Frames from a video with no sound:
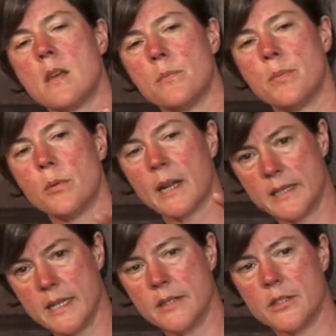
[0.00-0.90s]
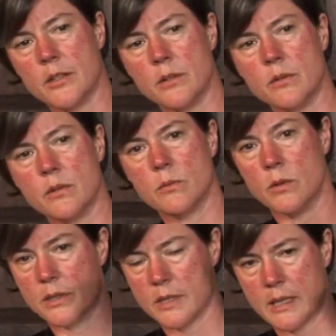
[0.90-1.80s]
But what I did do
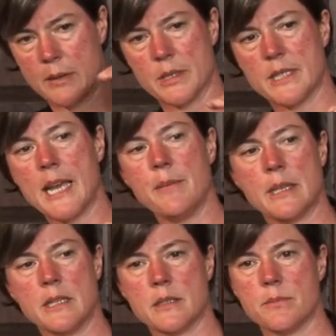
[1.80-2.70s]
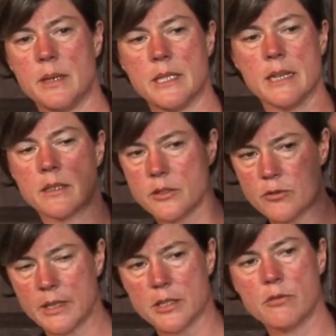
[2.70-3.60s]
was, again, we'd tape these meetings,
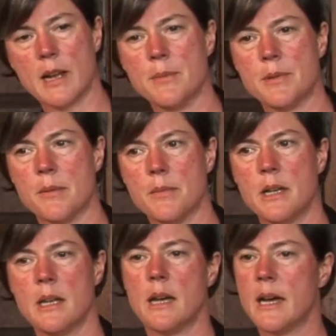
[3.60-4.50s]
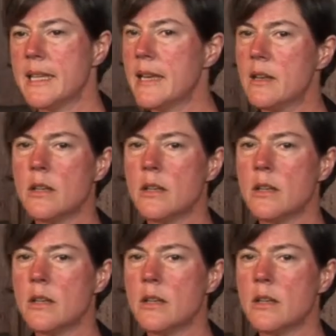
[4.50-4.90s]
transcribe them, and then